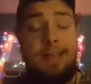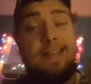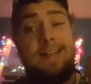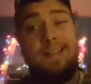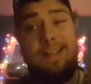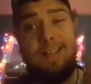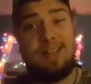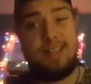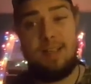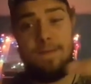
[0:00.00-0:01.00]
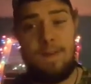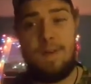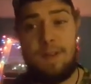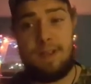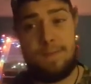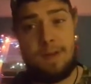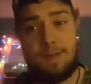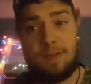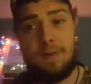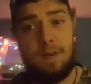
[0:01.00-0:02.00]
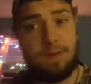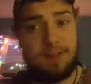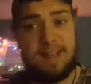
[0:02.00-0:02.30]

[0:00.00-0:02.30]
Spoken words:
And like I said, if you know anything about what's going on with